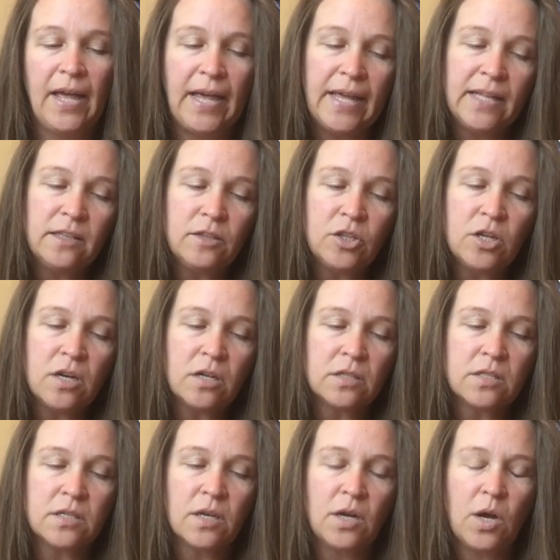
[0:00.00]
It
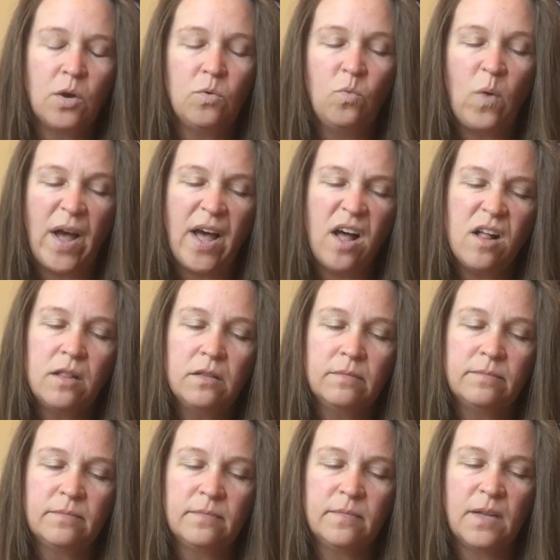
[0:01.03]
looked, well,
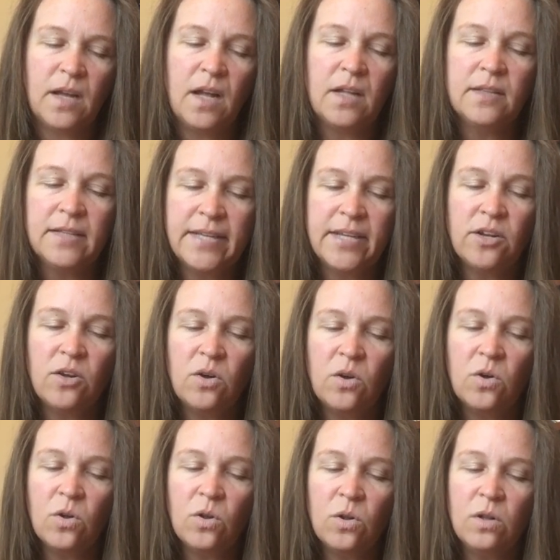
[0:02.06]
a
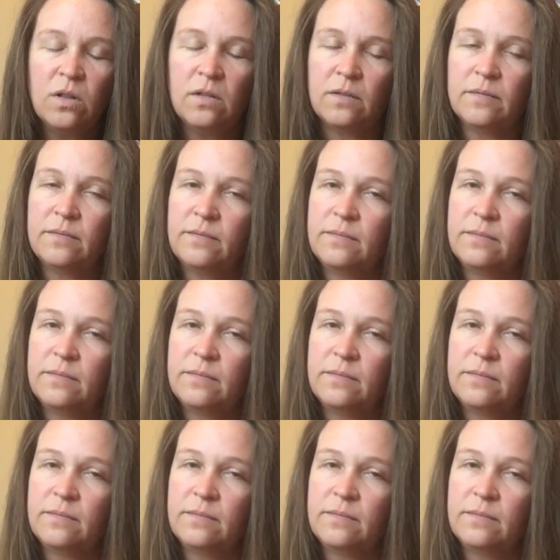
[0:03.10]
little,